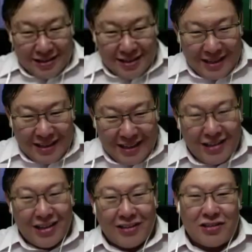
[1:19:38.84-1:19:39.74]

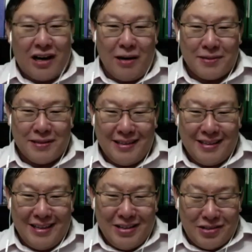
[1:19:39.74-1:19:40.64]
tribes.
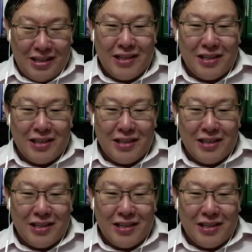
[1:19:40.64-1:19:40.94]
So Indian